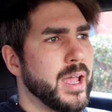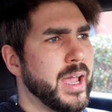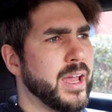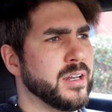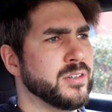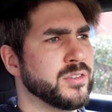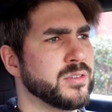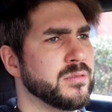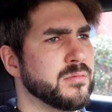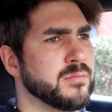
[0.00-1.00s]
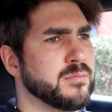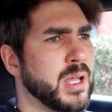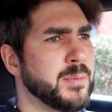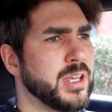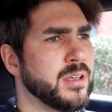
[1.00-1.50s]
and
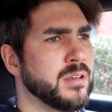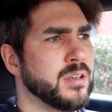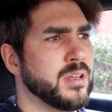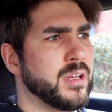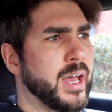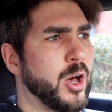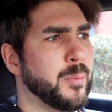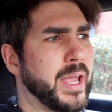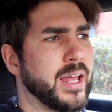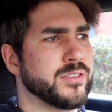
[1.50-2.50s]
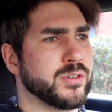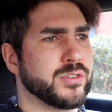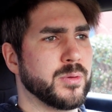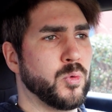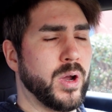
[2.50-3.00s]
maybe help answer
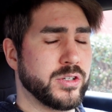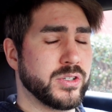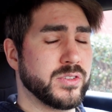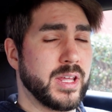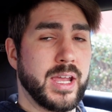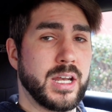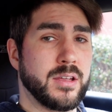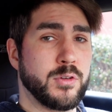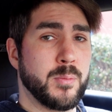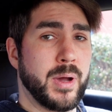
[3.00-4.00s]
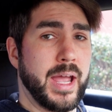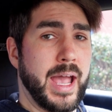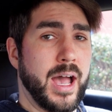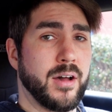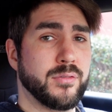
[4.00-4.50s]
some questions that any of you might
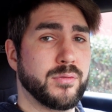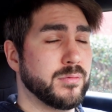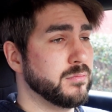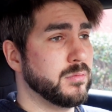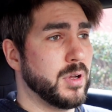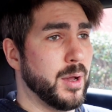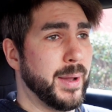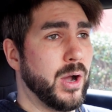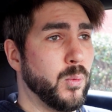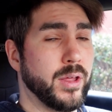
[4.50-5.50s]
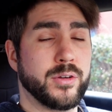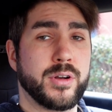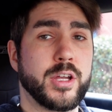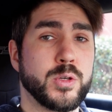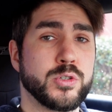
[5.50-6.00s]
have about whether or
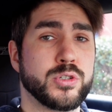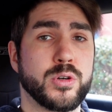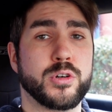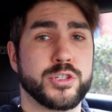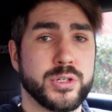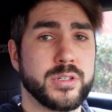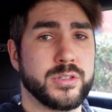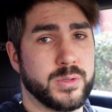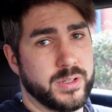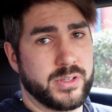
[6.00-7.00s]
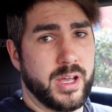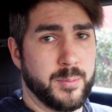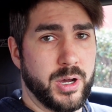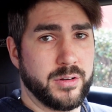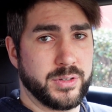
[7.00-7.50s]
not you should or shouldn't do this kind
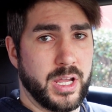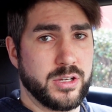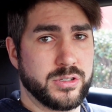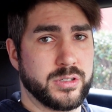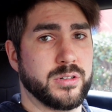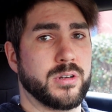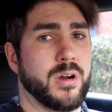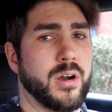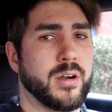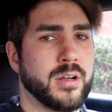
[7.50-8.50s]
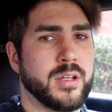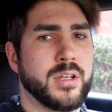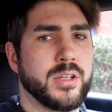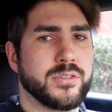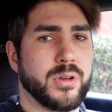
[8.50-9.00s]
of modification to your car.
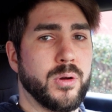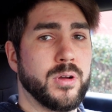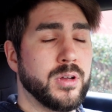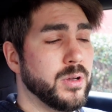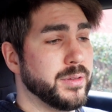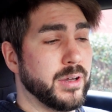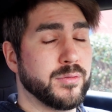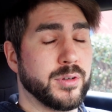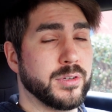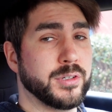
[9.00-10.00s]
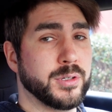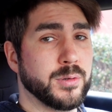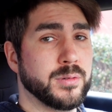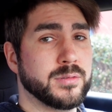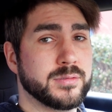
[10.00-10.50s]
So without further
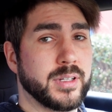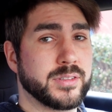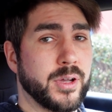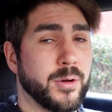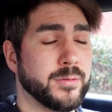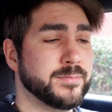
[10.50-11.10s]
ado, let's go.